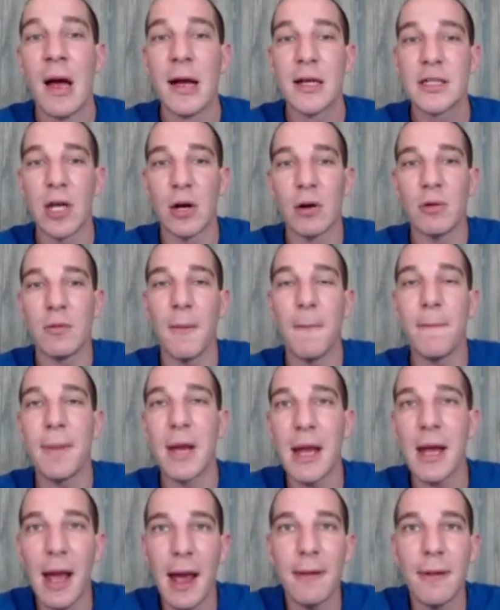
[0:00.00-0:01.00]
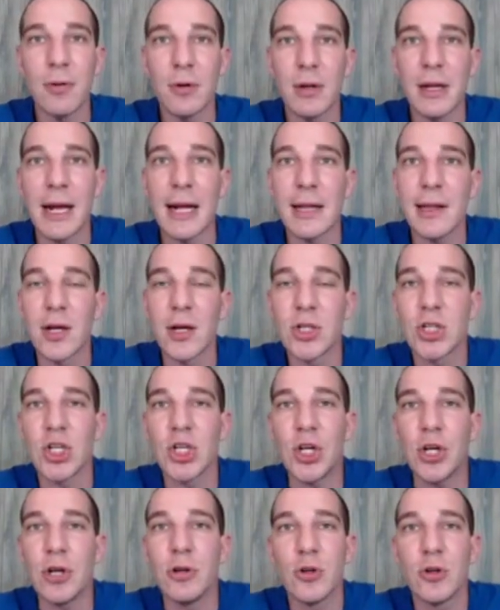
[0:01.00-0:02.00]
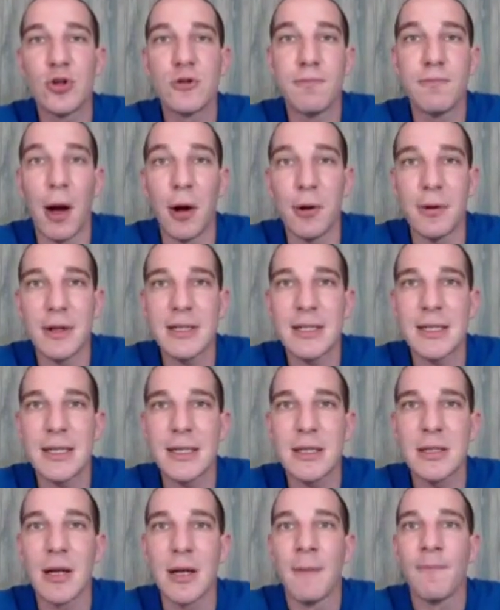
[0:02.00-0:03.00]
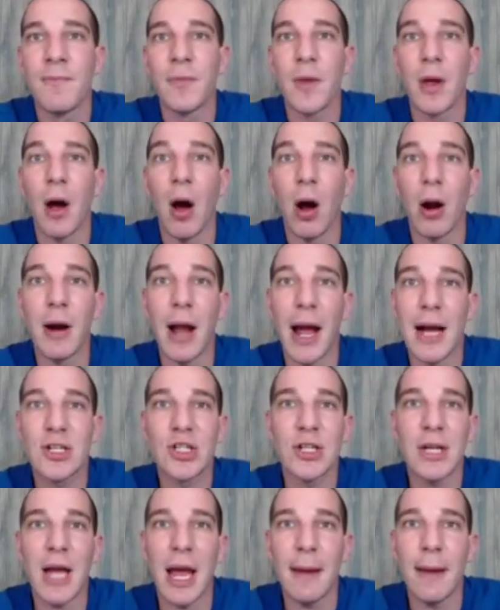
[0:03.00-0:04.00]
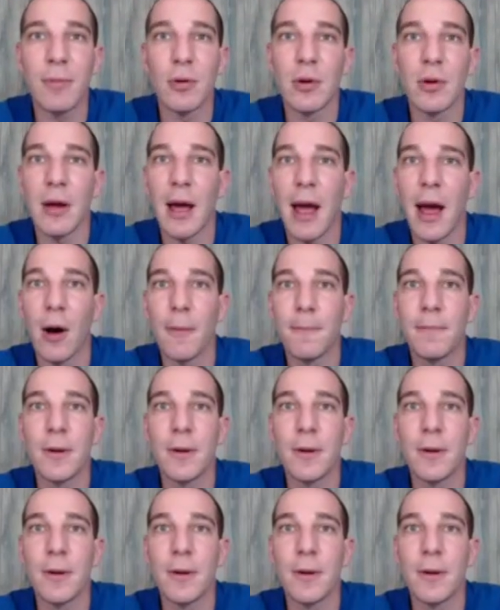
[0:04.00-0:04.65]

So being able to get those huge bonuses are actually able to help